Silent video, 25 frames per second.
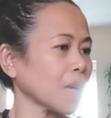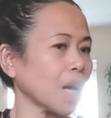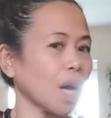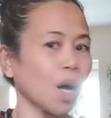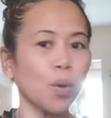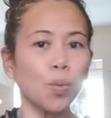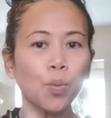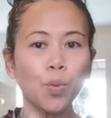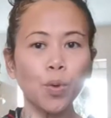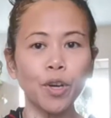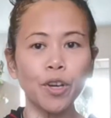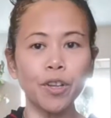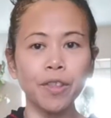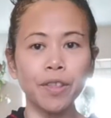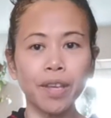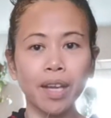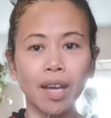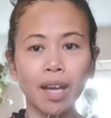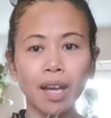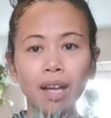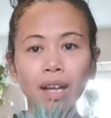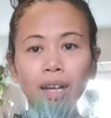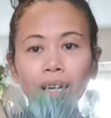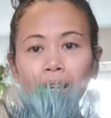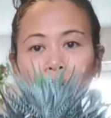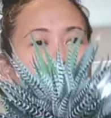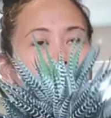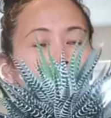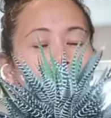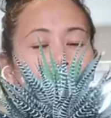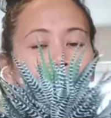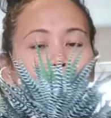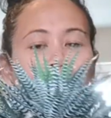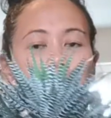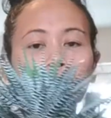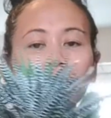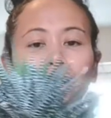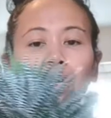Haworthia.
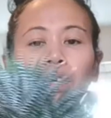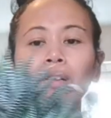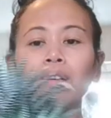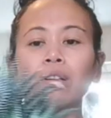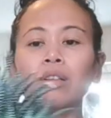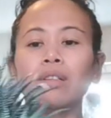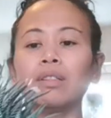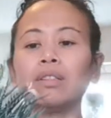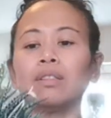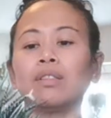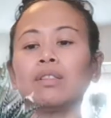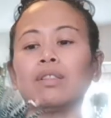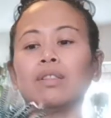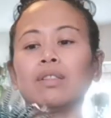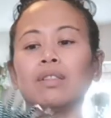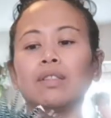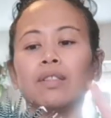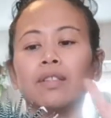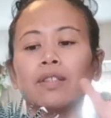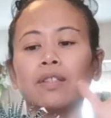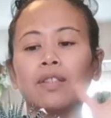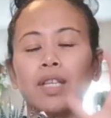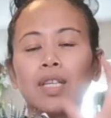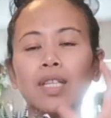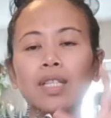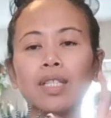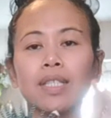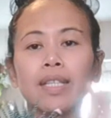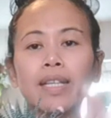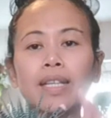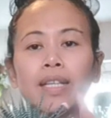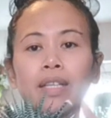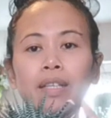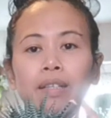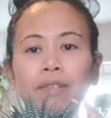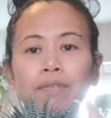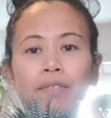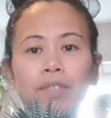This
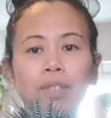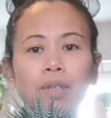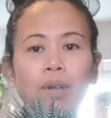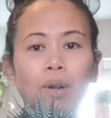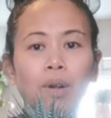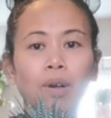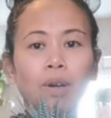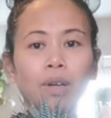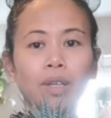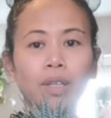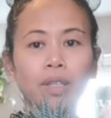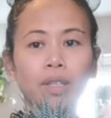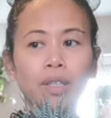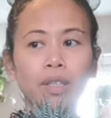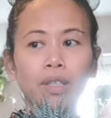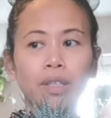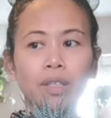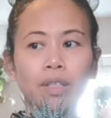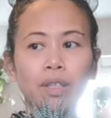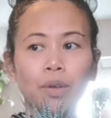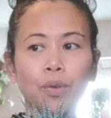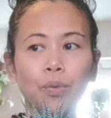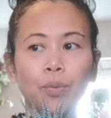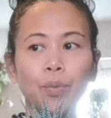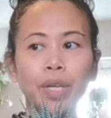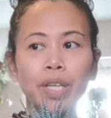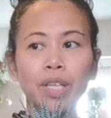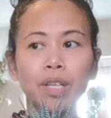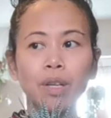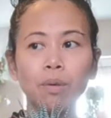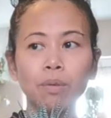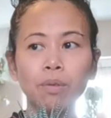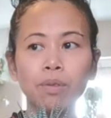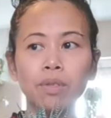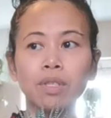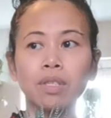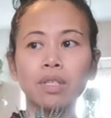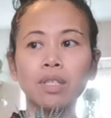lives on a
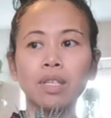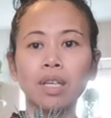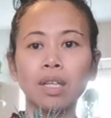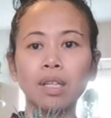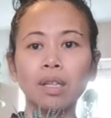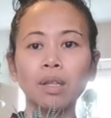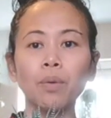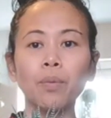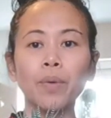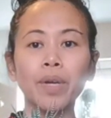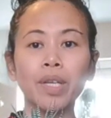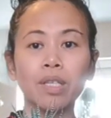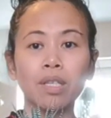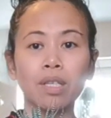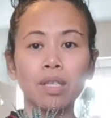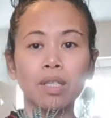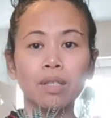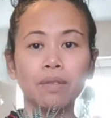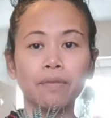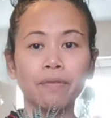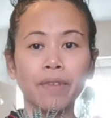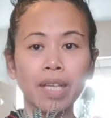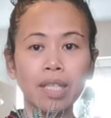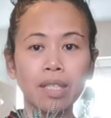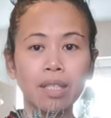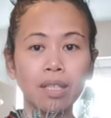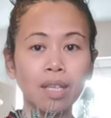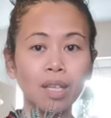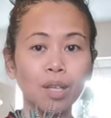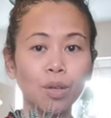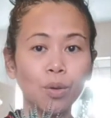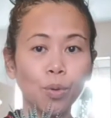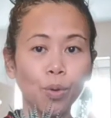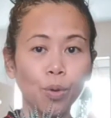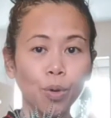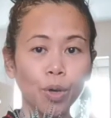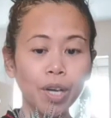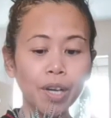windowsill which is facing
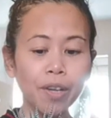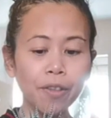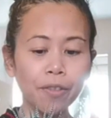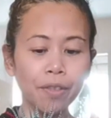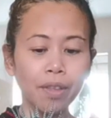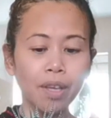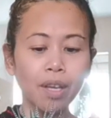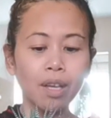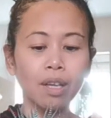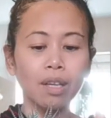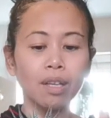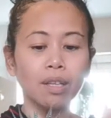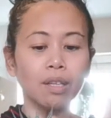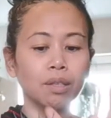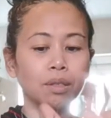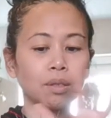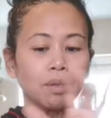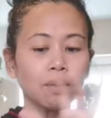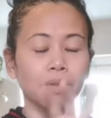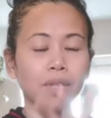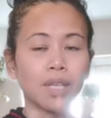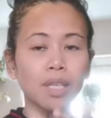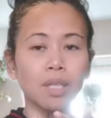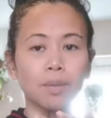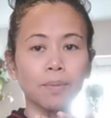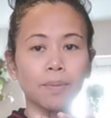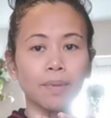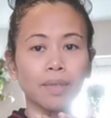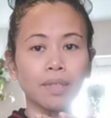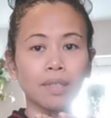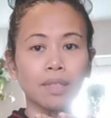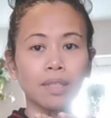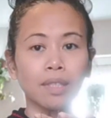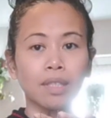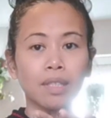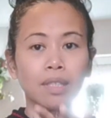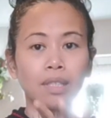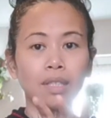north. So this
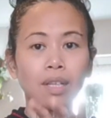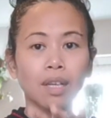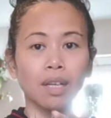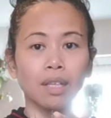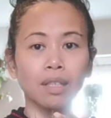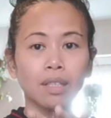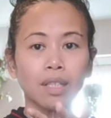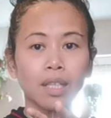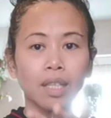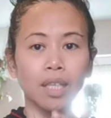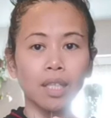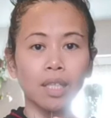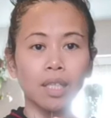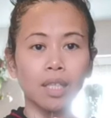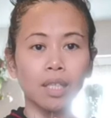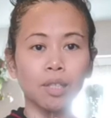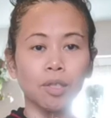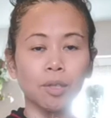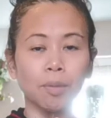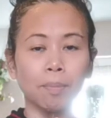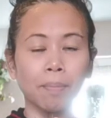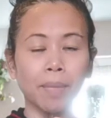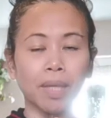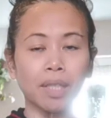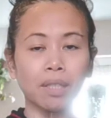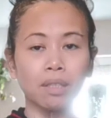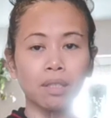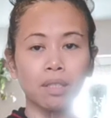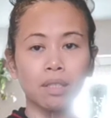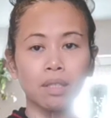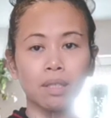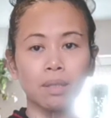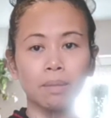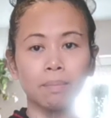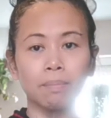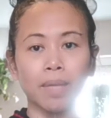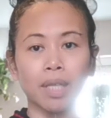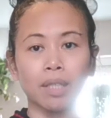one does not need a
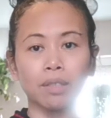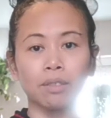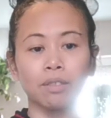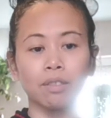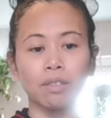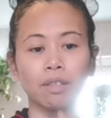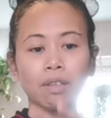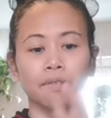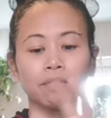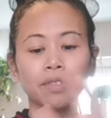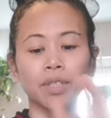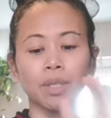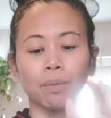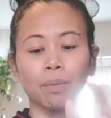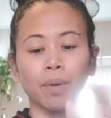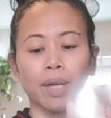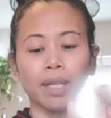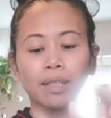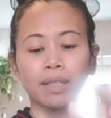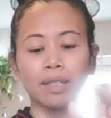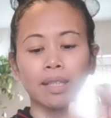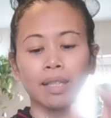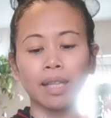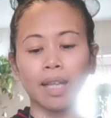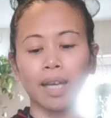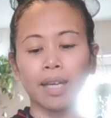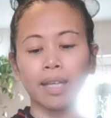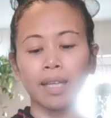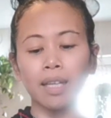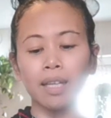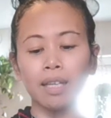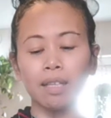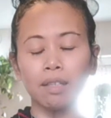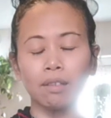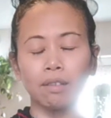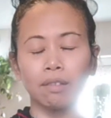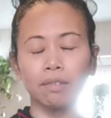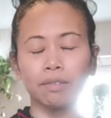tremendous amount of direct
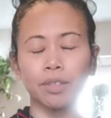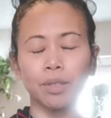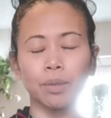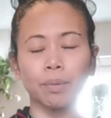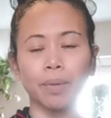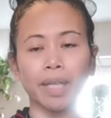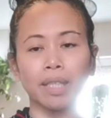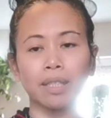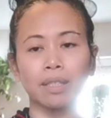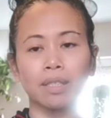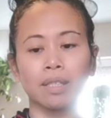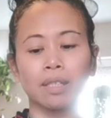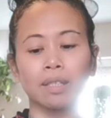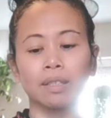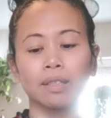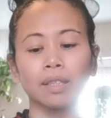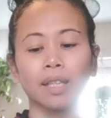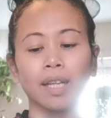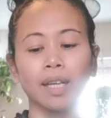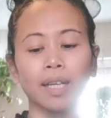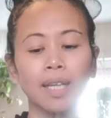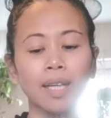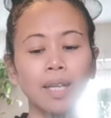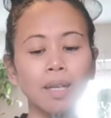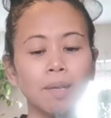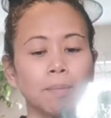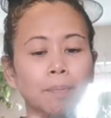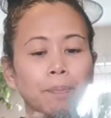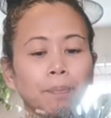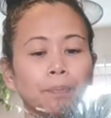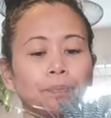light or direct sunlight.